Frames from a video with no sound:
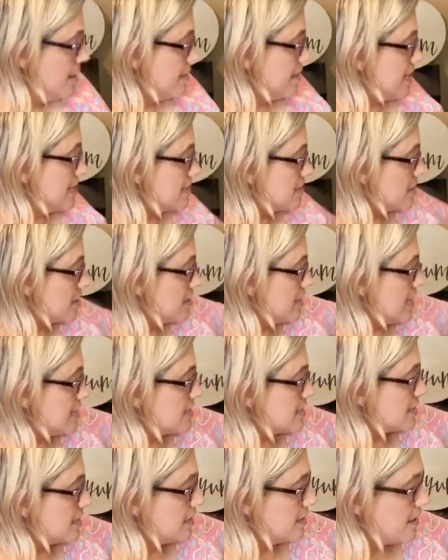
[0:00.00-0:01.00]

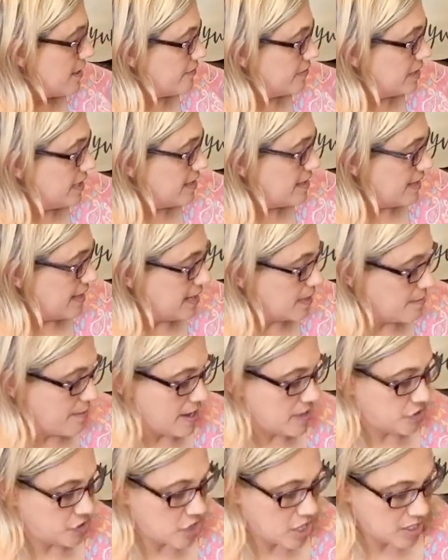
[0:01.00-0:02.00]
That's the lovely thing
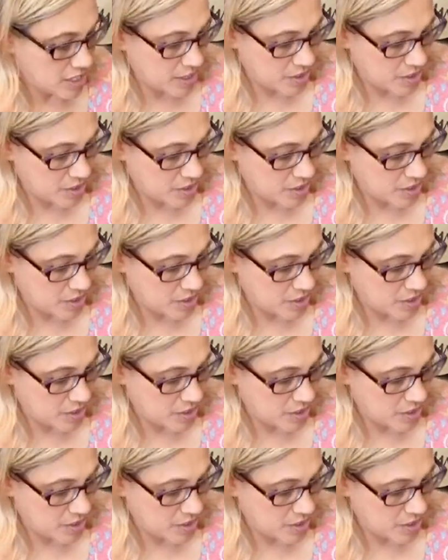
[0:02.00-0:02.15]
about Chalk